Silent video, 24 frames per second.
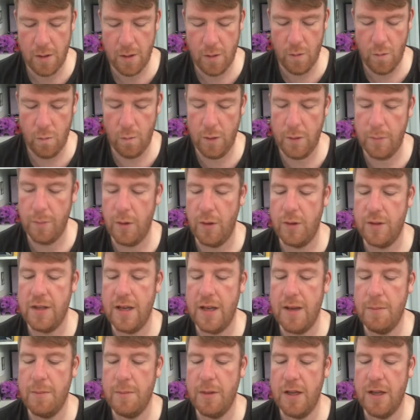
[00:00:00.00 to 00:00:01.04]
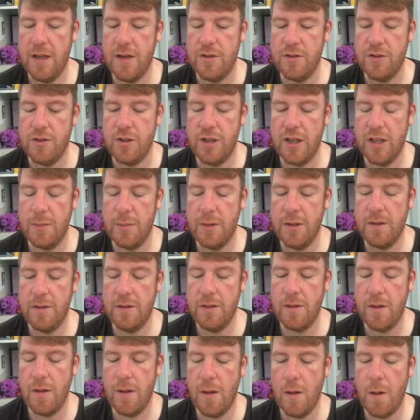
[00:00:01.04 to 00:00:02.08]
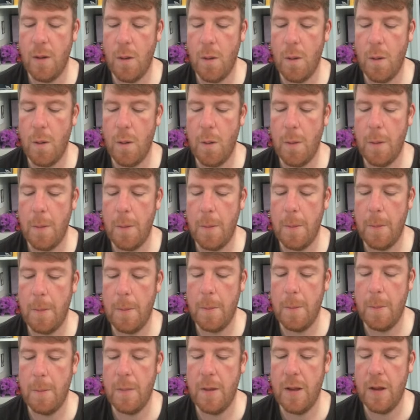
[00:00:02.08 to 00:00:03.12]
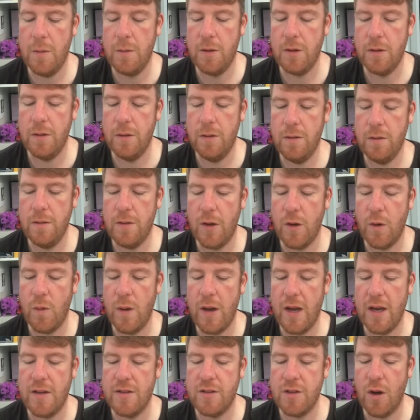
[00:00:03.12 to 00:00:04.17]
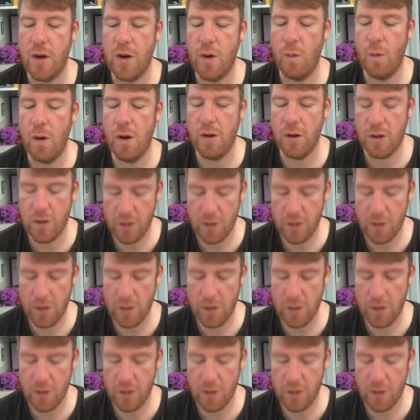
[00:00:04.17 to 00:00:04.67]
One more time, ladies and gentlemen. There we go. The Queen has got a wonk